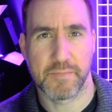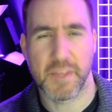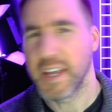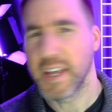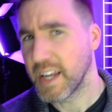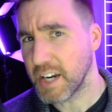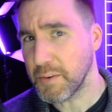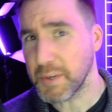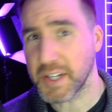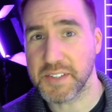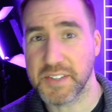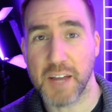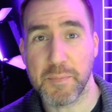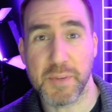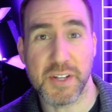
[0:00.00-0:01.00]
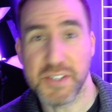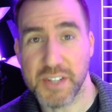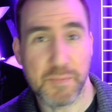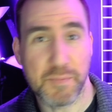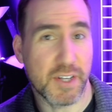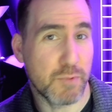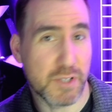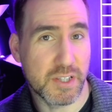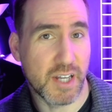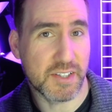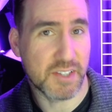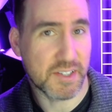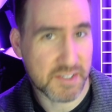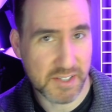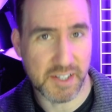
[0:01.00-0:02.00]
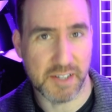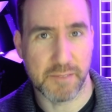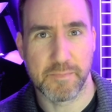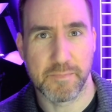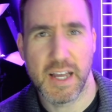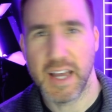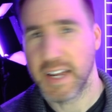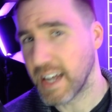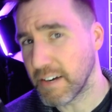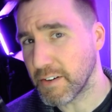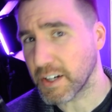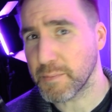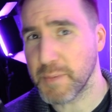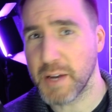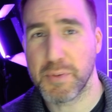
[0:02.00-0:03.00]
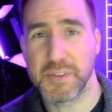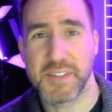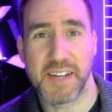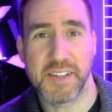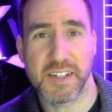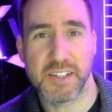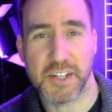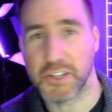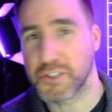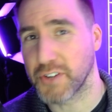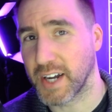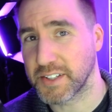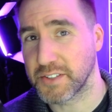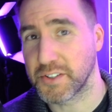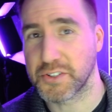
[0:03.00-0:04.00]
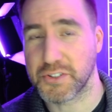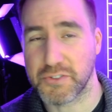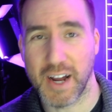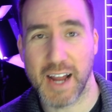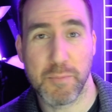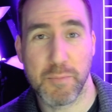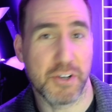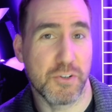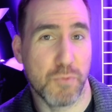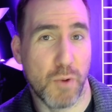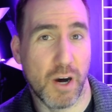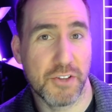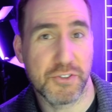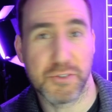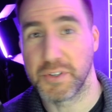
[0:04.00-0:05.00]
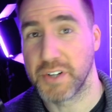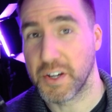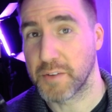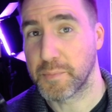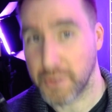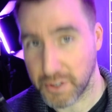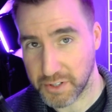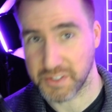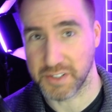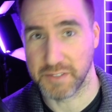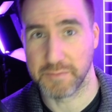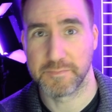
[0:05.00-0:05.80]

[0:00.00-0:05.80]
Here we can type in something we'd like to see. And I recommend pretending like you're trying to describe what you want to another person.